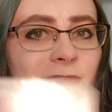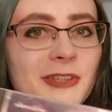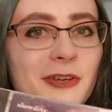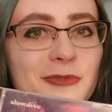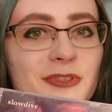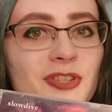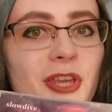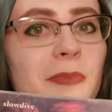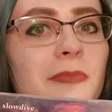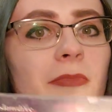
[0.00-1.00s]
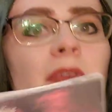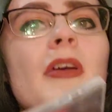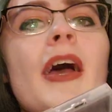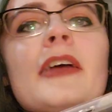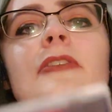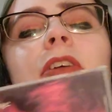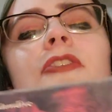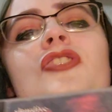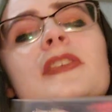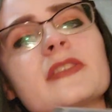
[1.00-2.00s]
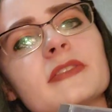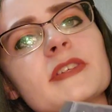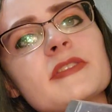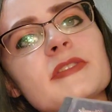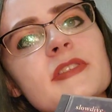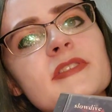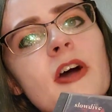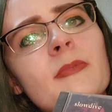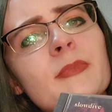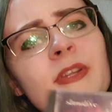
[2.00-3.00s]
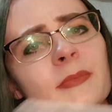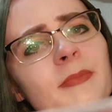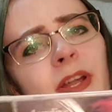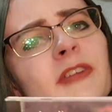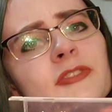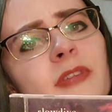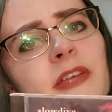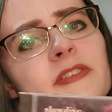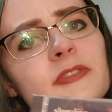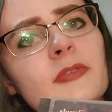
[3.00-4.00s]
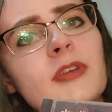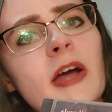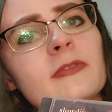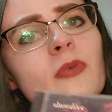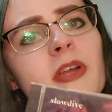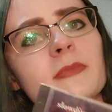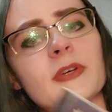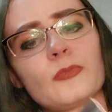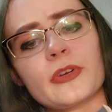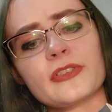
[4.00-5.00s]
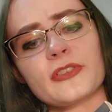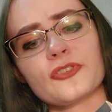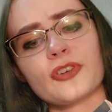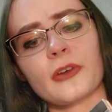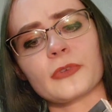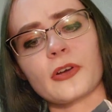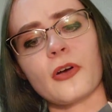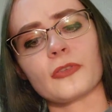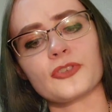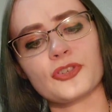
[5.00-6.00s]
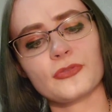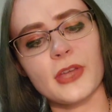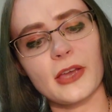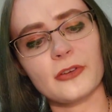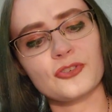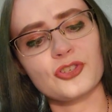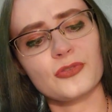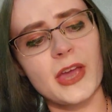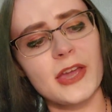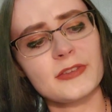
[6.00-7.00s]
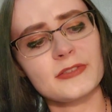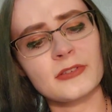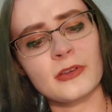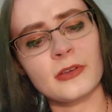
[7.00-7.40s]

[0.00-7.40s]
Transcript: Yeah, it was cheap. I hadn't gotten a chance to listen to this album, but I do like Slowdive quite a bit. What is their genre called? Shoegaze?